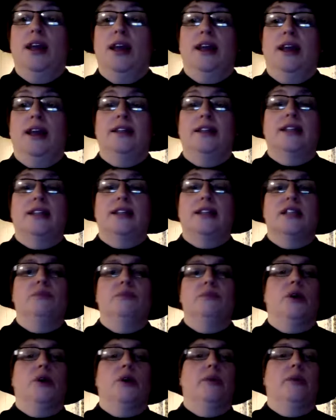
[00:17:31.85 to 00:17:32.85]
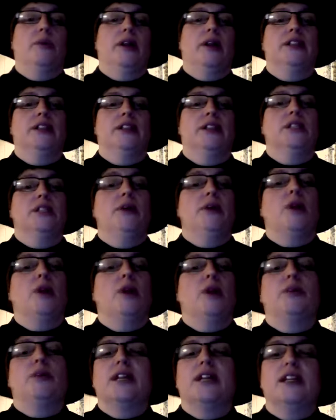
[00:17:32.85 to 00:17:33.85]
In this case, Mirabelle and Gemma are
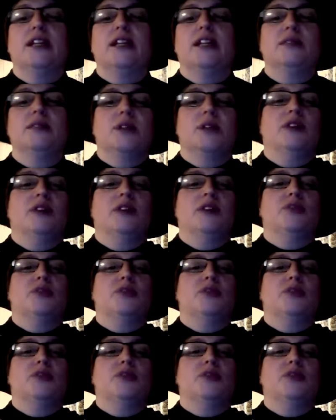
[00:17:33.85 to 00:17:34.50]
protecting themselves